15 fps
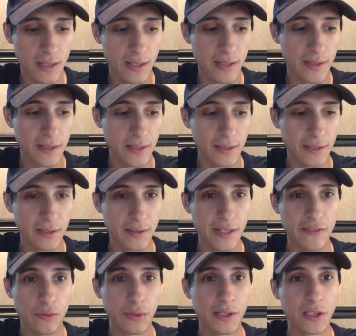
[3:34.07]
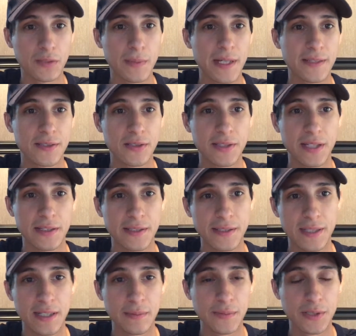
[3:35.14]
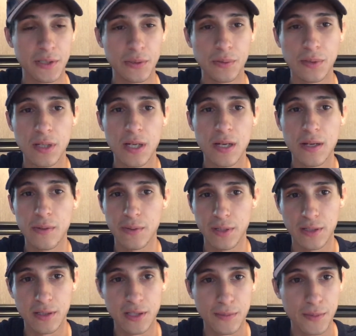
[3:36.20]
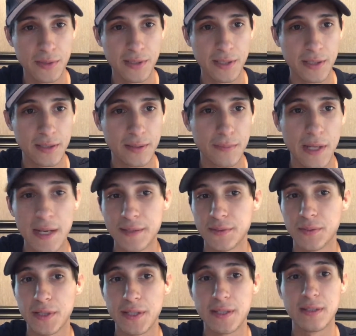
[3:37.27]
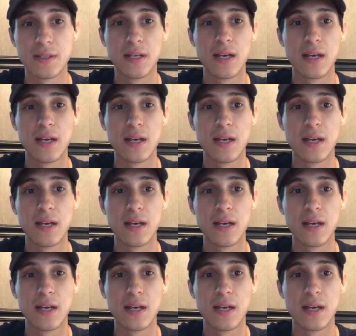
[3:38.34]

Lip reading: and then everyone else passed their second time. So we got a 100% pass rate.